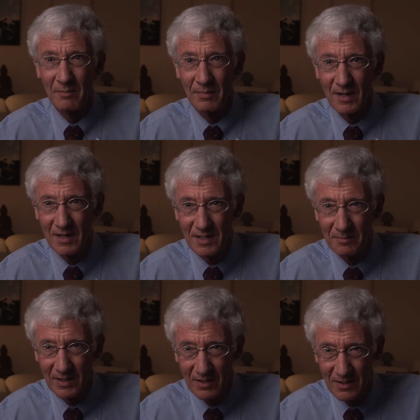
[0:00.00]
but it's
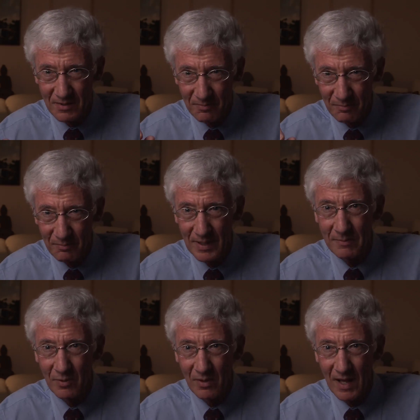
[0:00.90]
because
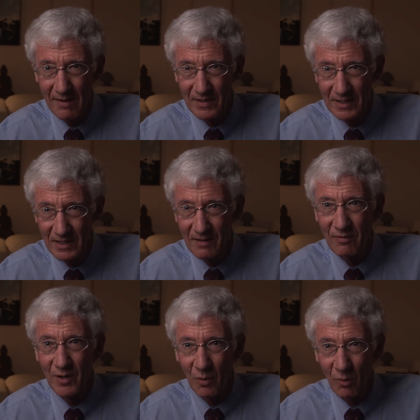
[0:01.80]
people have a
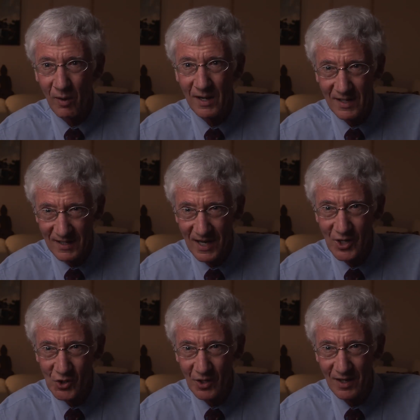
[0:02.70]
different
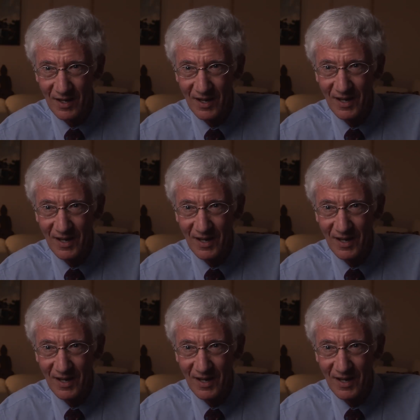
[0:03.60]
orientation